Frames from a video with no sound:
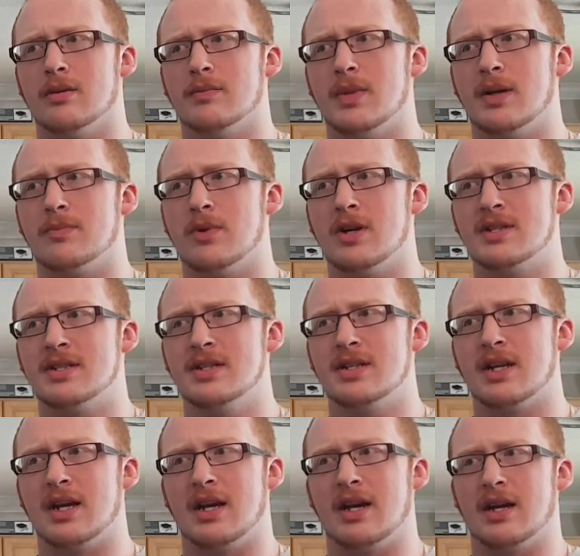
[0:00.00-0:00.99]
at
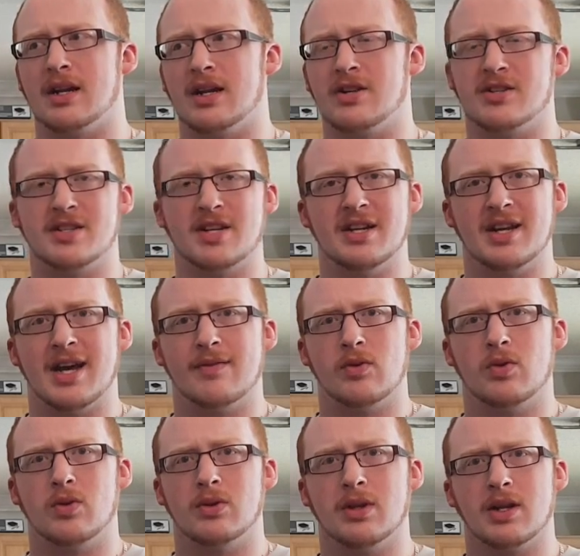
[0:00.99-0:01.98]
present, and I just didn't have a
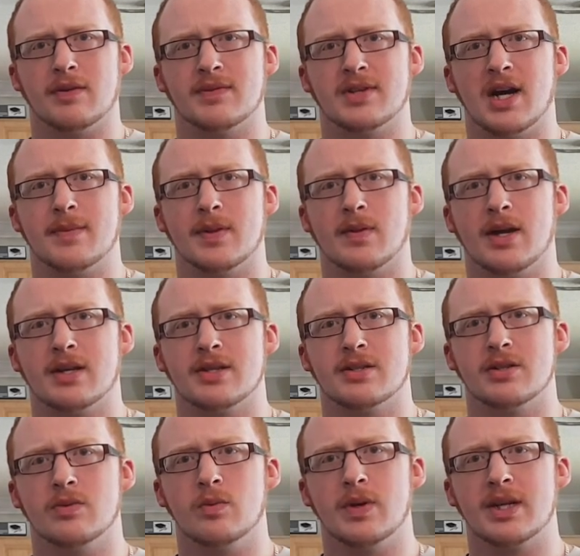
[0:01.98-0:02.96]
whole lot of time the last
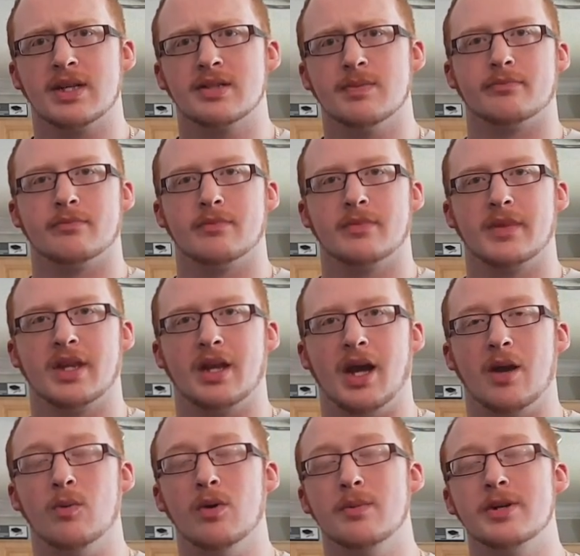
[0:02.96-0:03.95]
2 weeks.
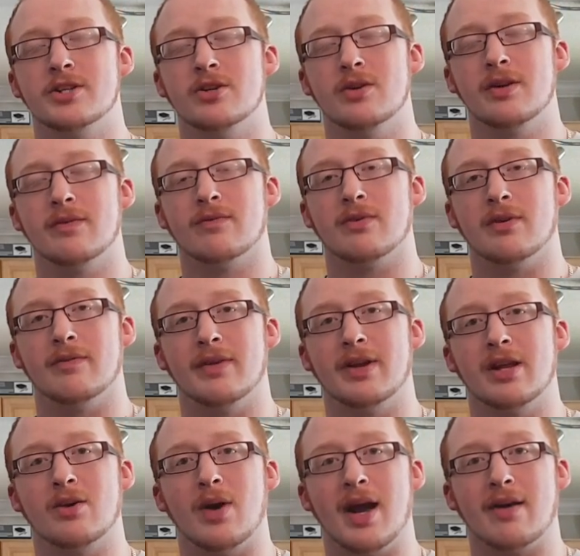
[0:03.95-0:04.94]
I will be shooting for a
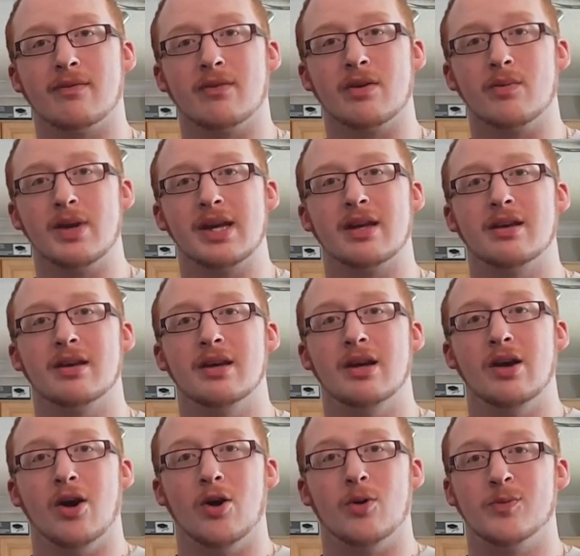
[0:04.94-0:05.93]
video every week.
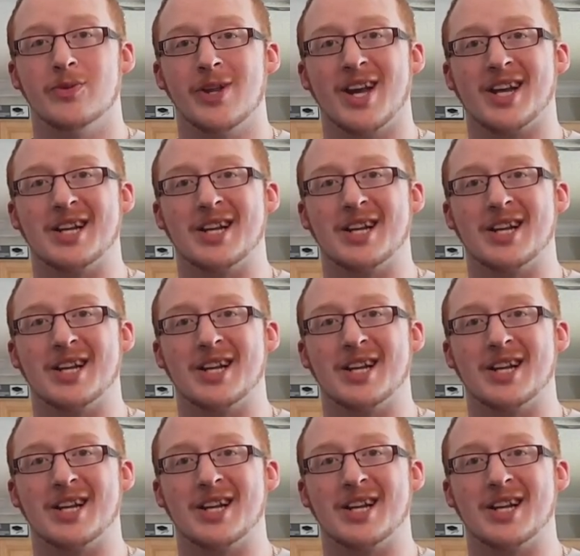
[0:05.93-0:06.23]
Hopefully I